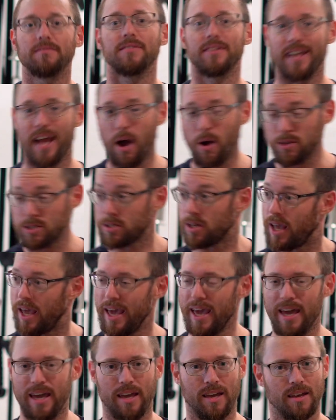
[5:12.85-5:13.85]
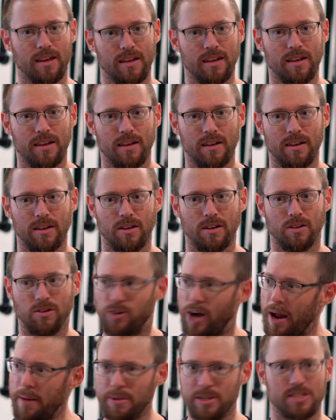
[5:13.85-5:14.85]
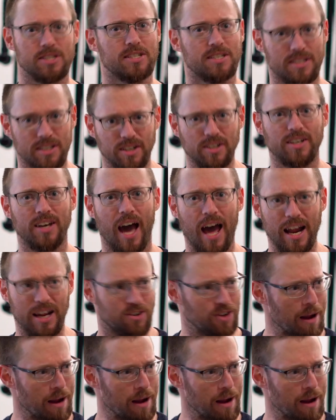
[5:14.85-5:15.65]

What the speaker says: Now it's, hey, Grandma's still got it.